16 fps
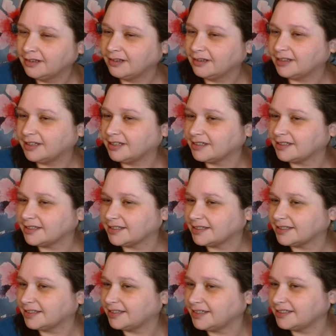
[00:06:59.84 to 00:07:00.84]
There's
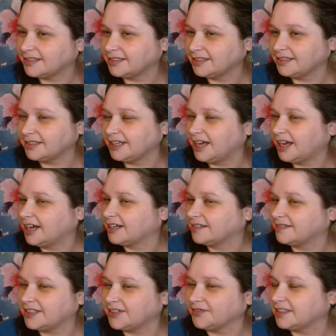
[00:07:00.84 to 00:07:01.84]
a lot
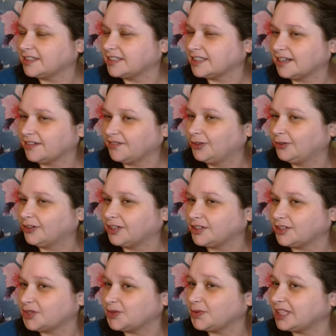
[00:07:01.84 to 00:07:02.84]
of different stuff you can
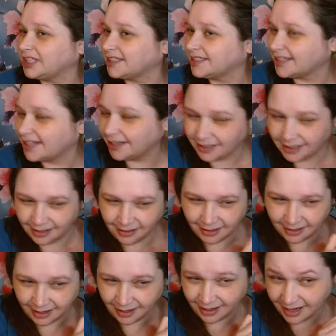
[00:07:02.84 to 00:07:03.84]
do with this
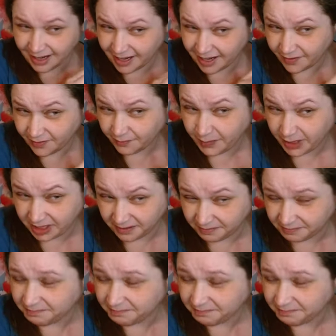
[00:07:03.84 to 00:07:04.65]
technique, and I've been